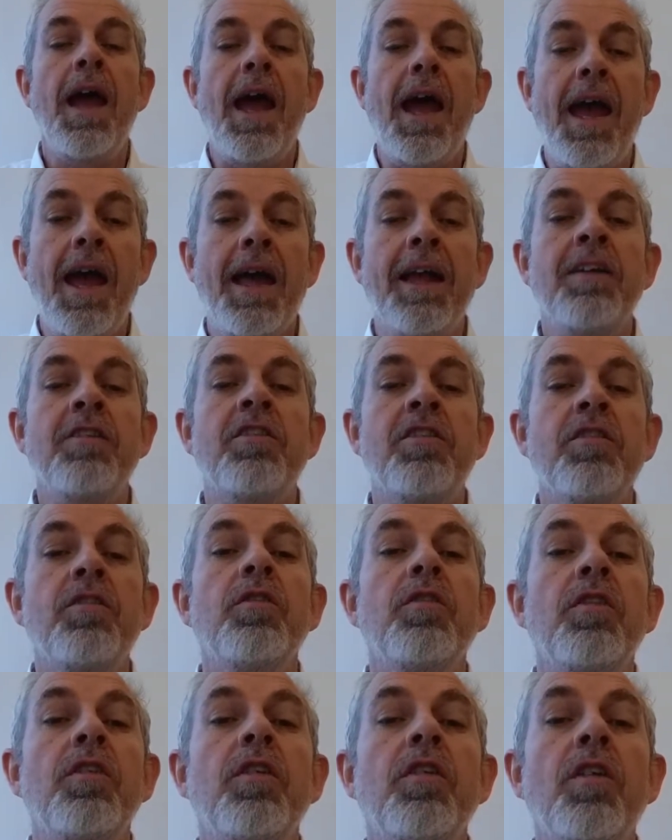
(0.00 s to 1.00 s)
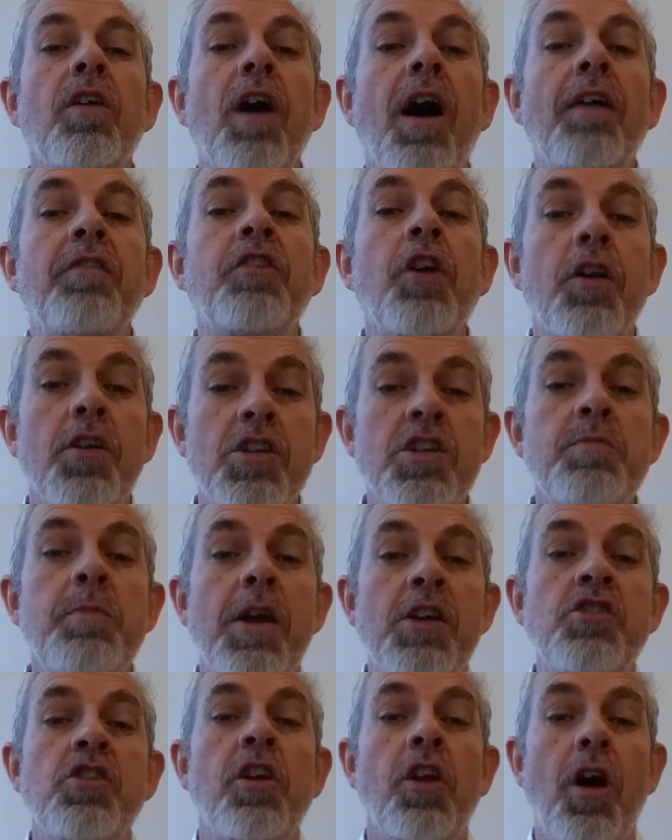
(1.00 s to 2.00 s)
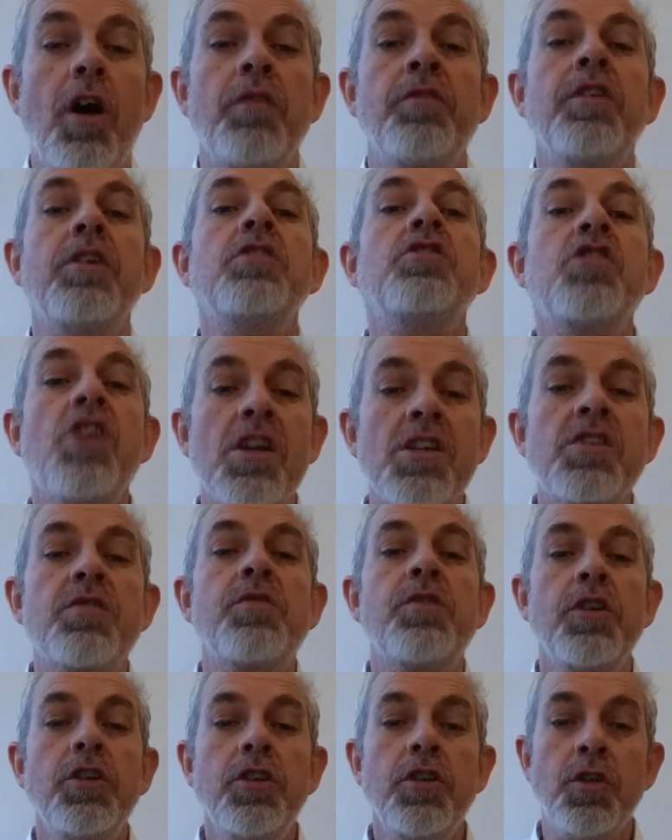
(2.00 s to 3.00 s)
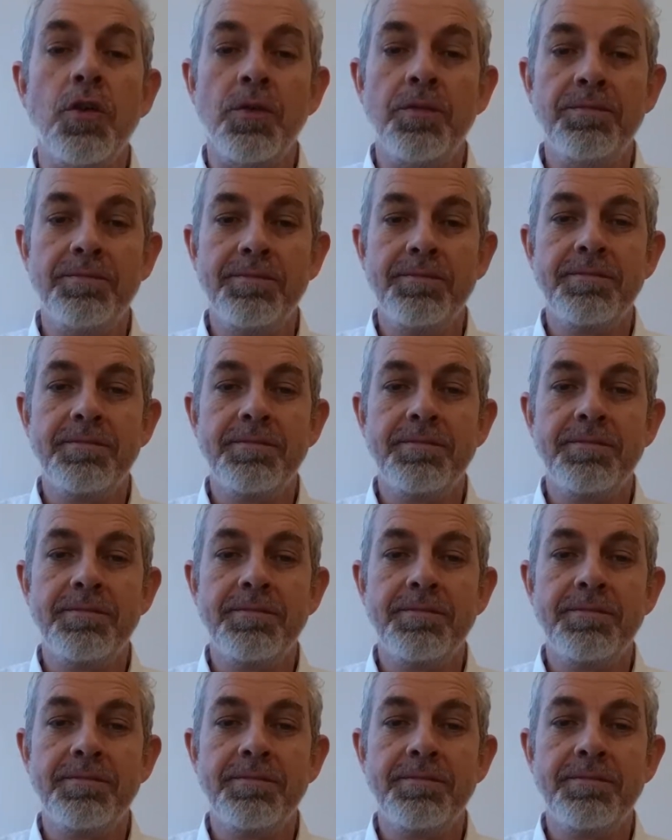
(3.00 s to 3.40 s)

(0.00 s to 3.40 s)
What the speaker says: and I've got a special offer just for you.